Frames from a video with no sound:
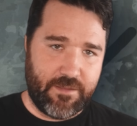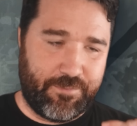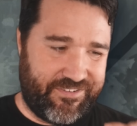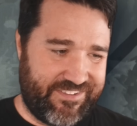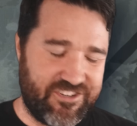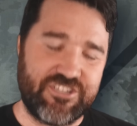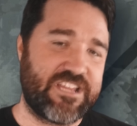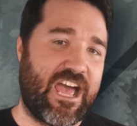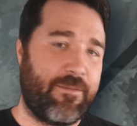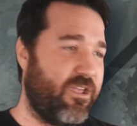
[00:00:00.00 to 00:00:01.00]
precision
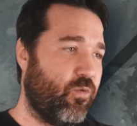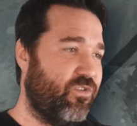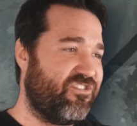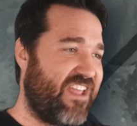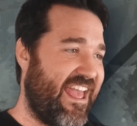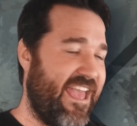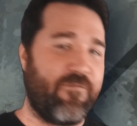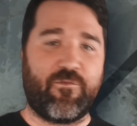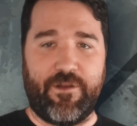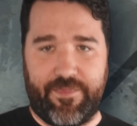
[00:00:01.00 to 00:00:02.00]
timing was
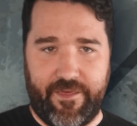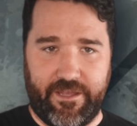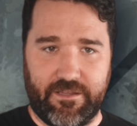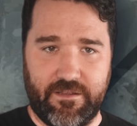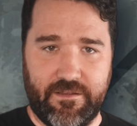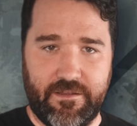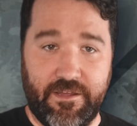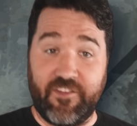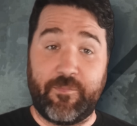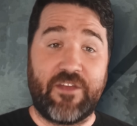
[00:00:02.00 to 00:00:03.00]
everything.
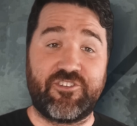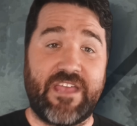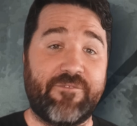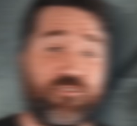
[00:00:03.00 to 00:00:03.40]
Especially